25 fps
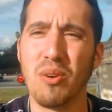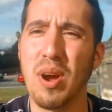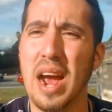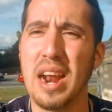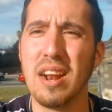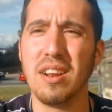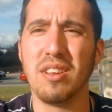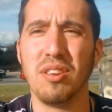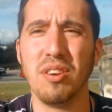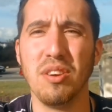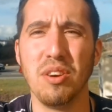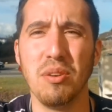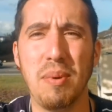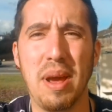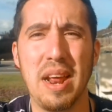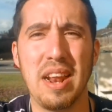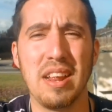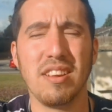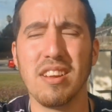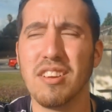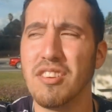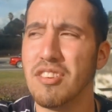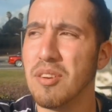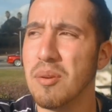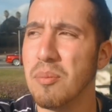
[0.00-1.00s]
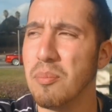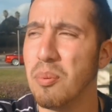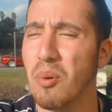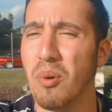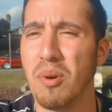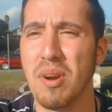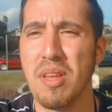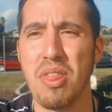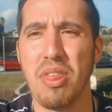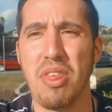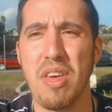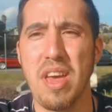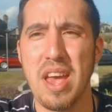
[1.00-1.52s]
Gratitude, man, it's such an
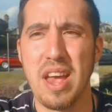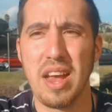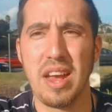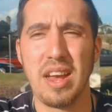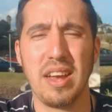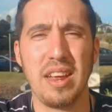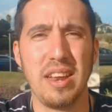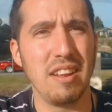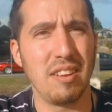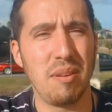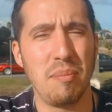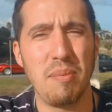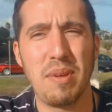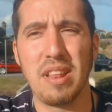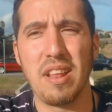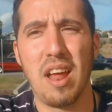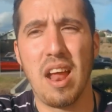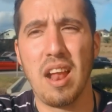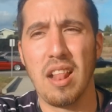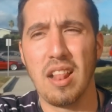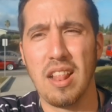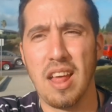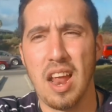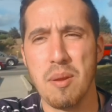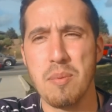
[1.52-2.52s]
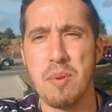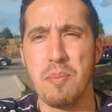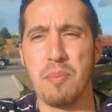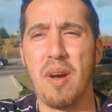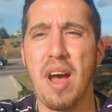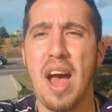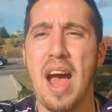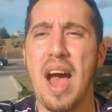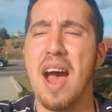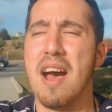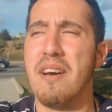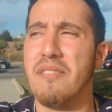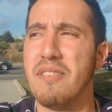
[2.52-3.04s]
important thing and something not a lot of people
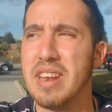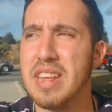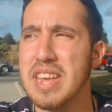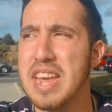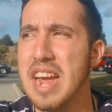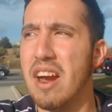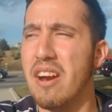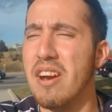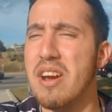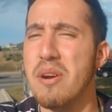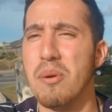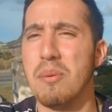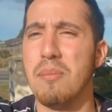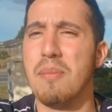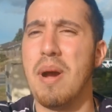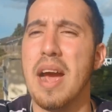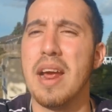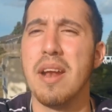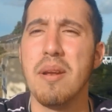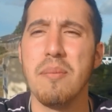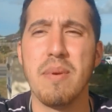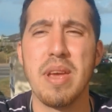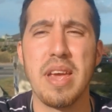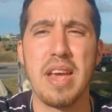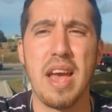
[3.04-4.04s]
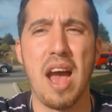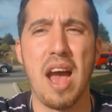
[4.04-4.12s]
have. And Gary reminded me